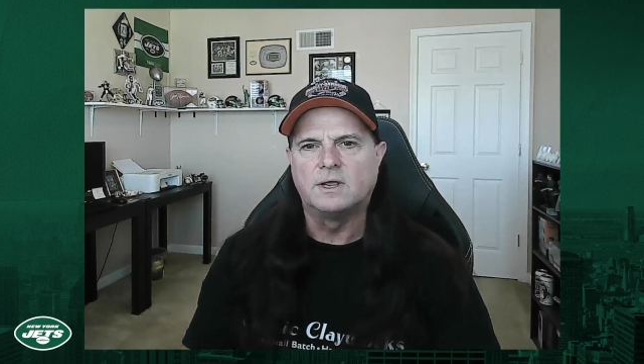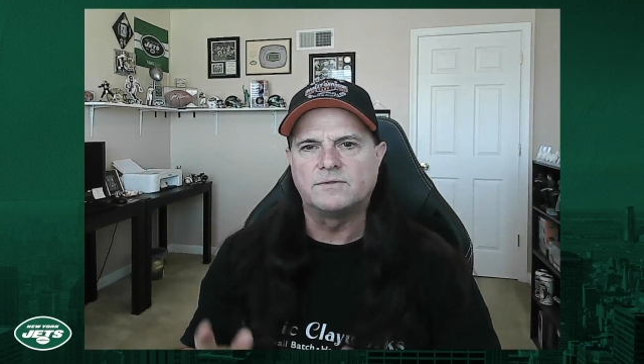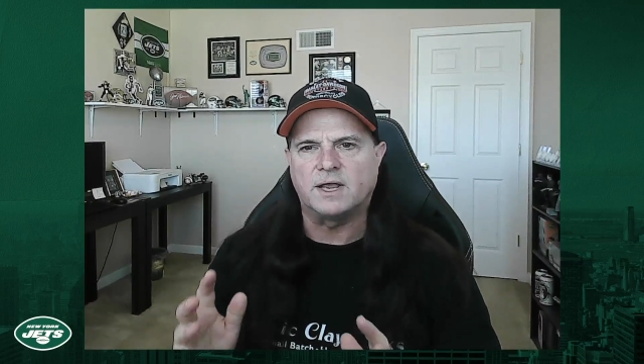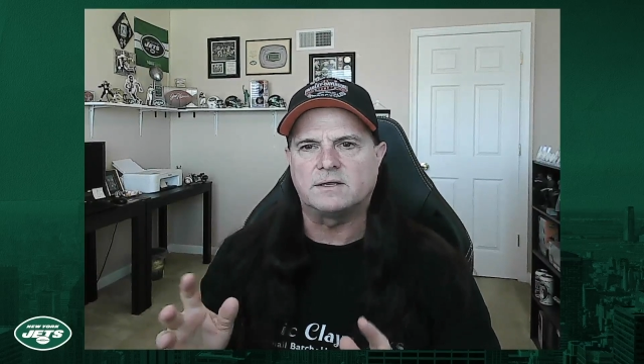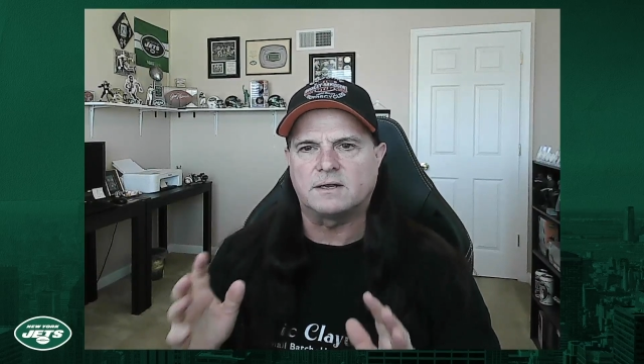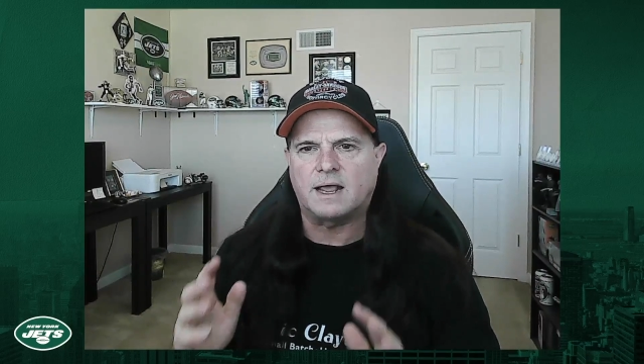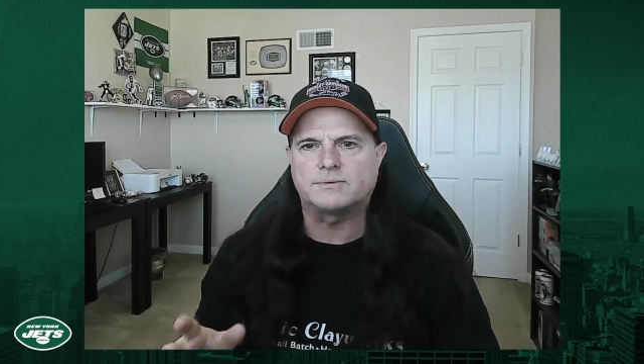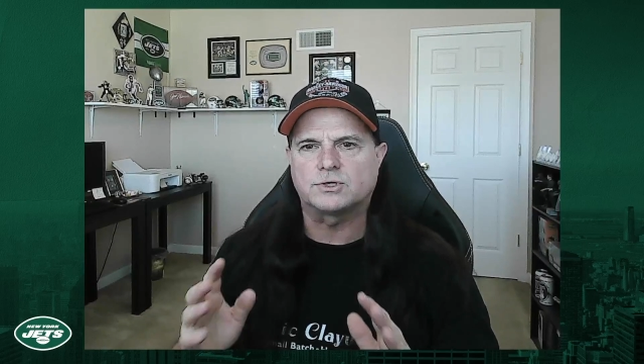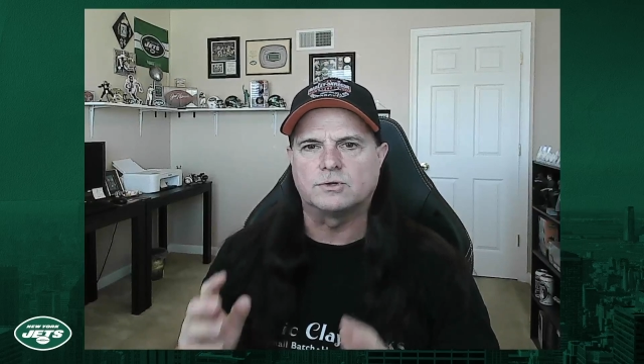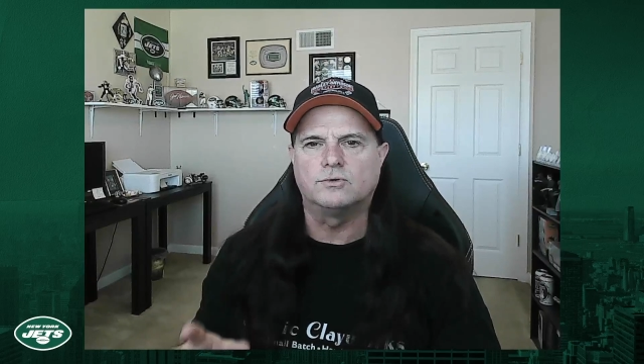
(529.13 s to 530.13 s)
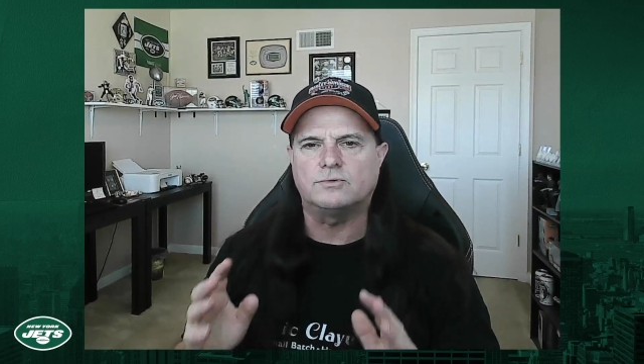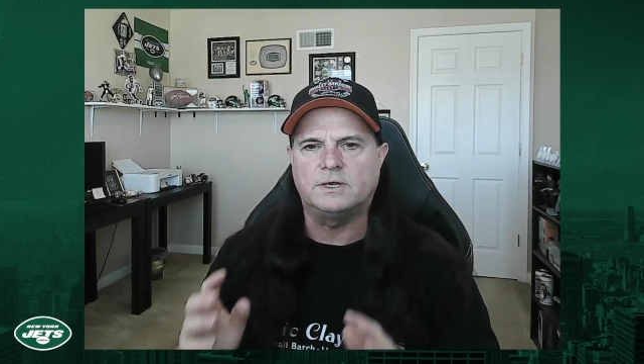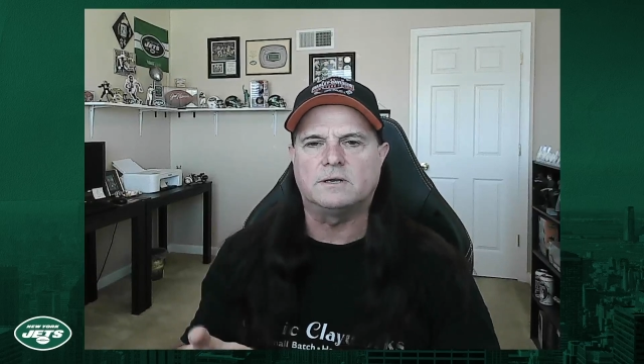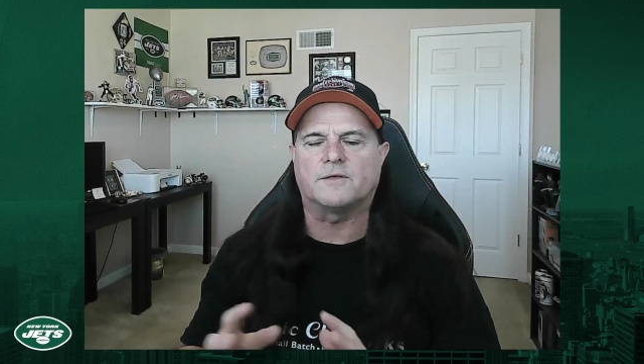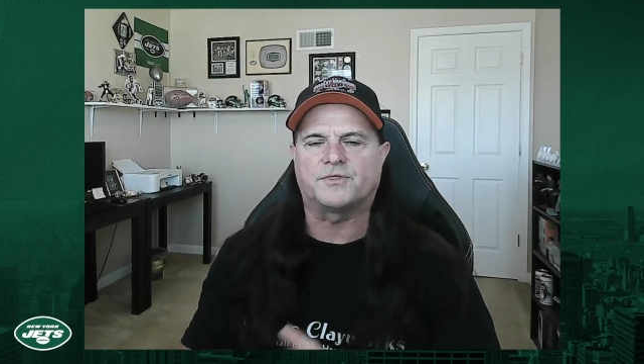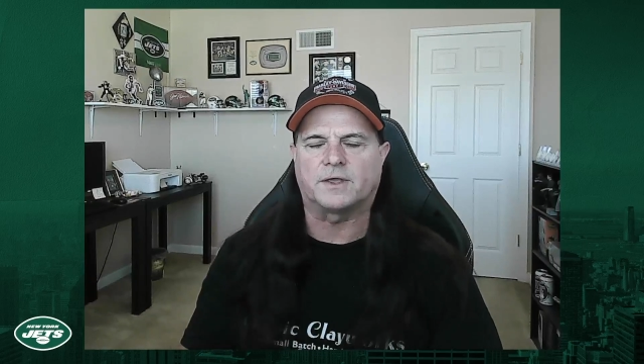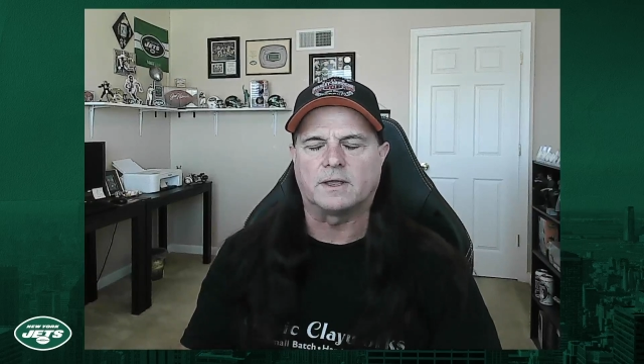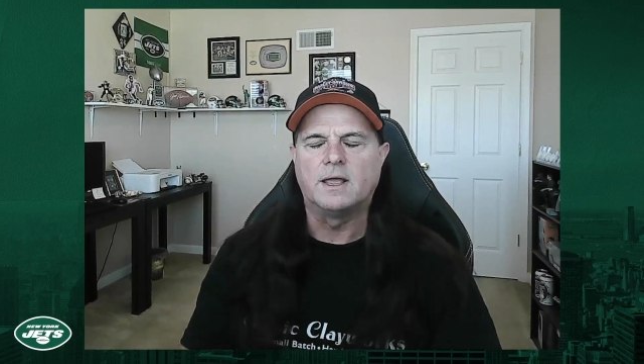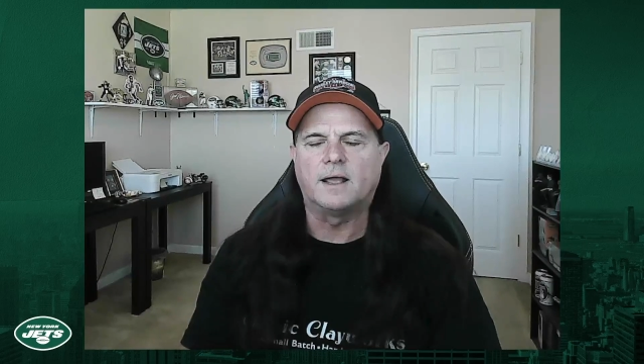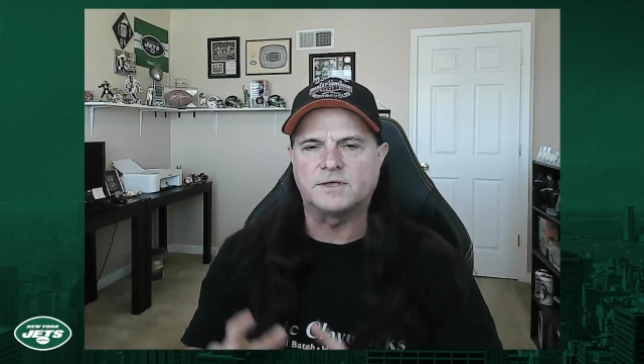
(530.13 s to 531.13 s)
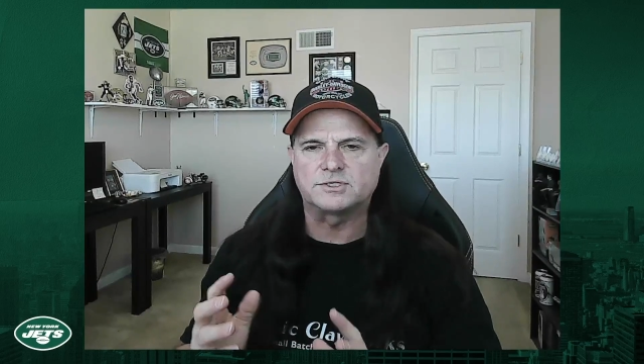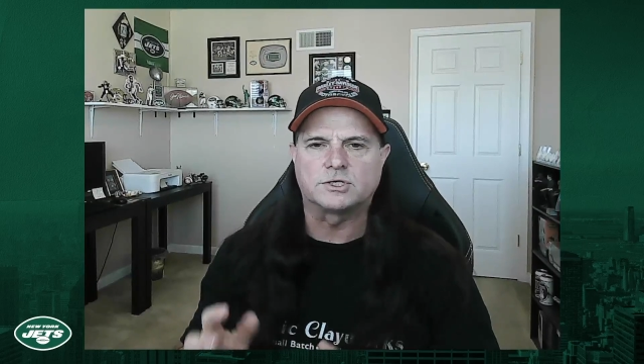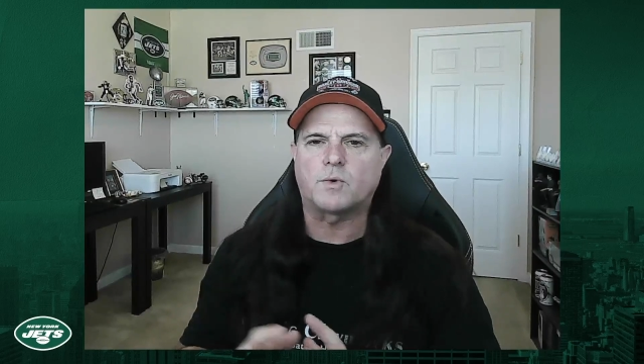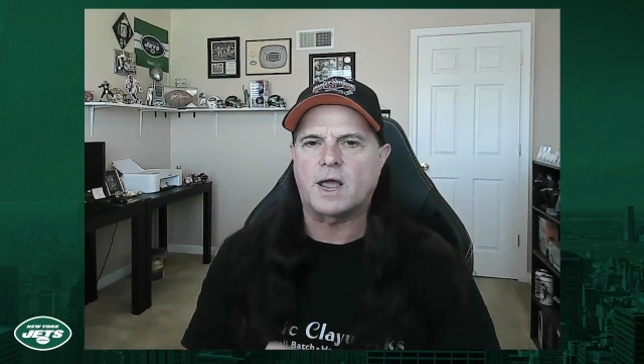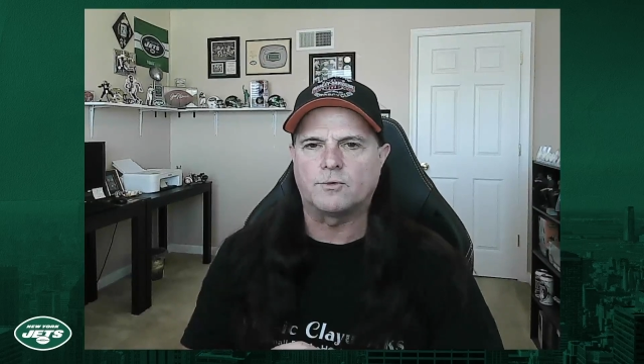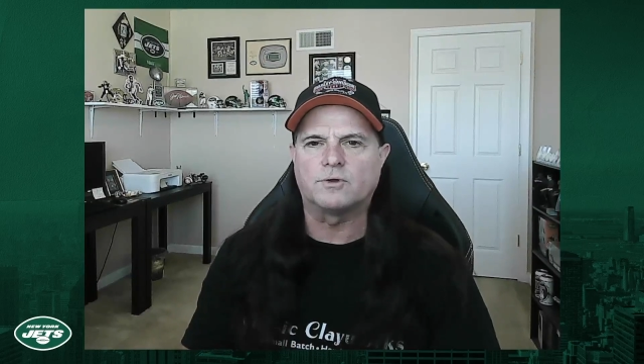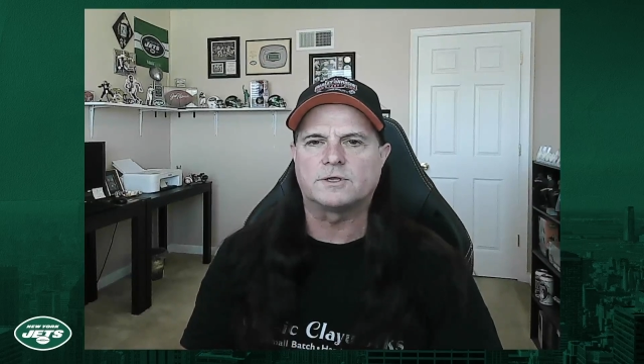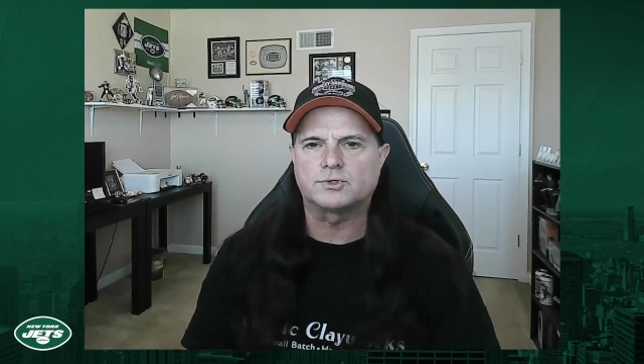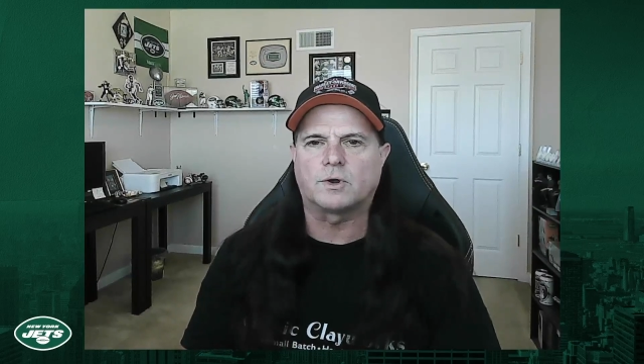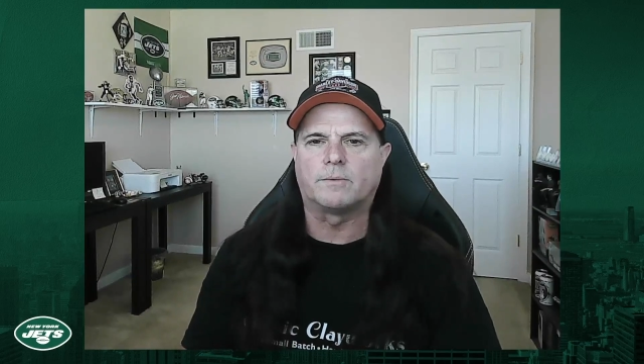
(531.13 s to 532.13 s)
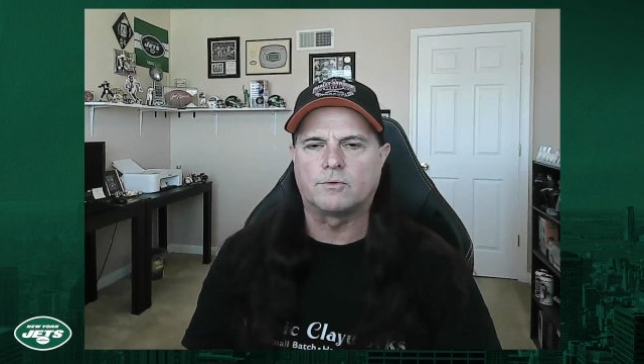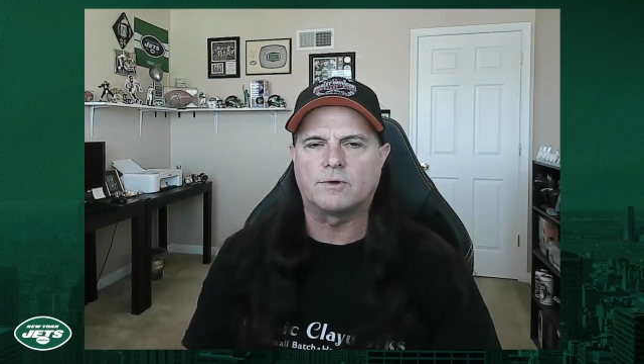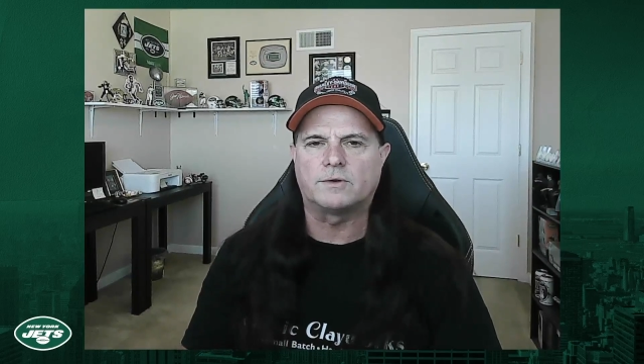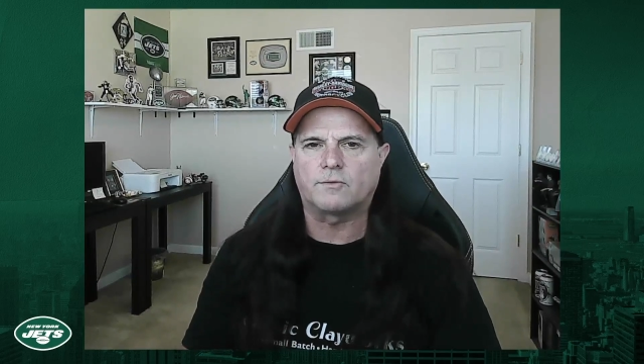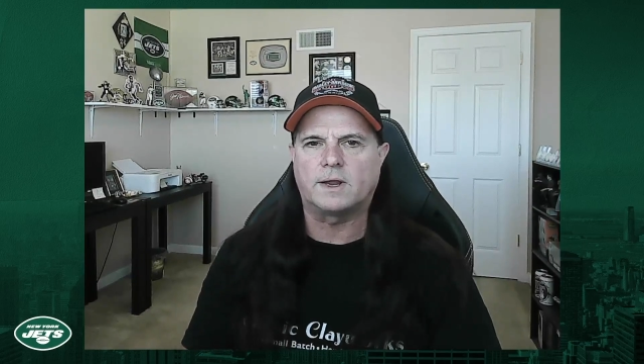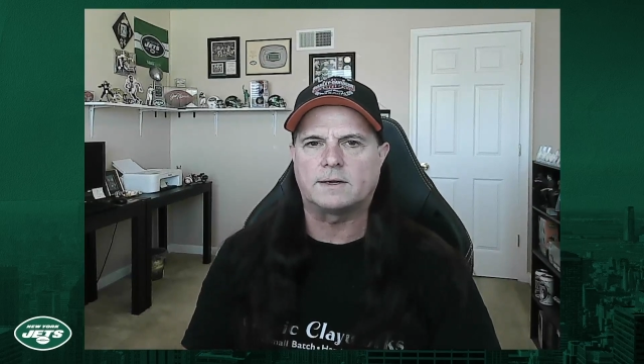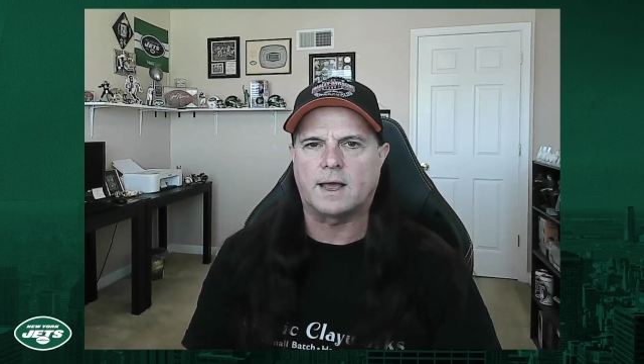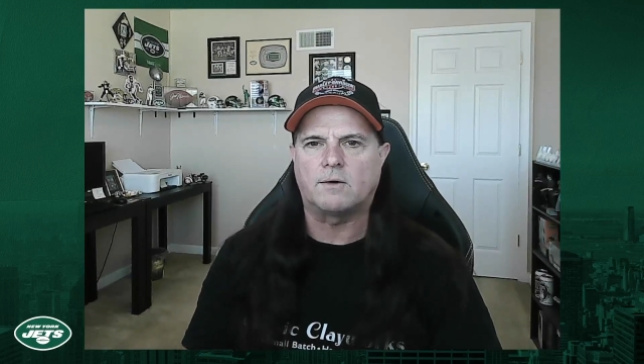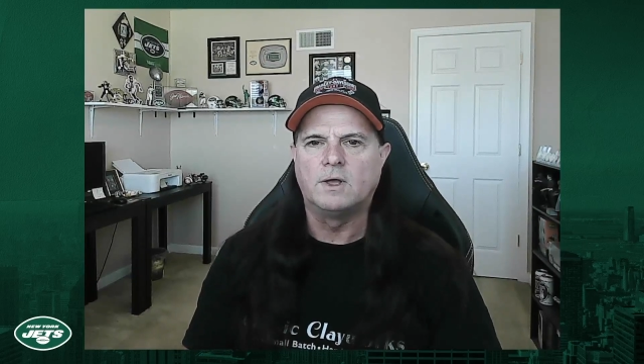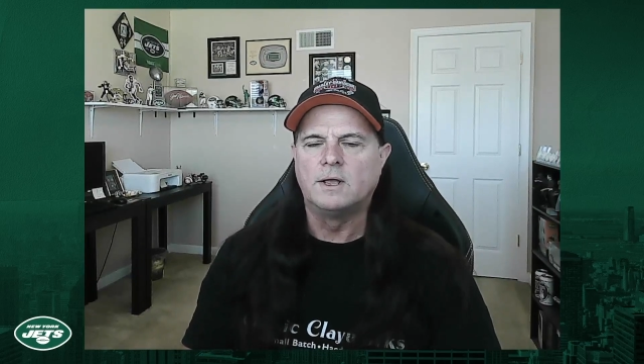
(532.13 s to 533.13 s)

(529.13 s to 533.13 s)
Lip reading: They did absolutely nothing. And this is why we're in the trouble we're in right now.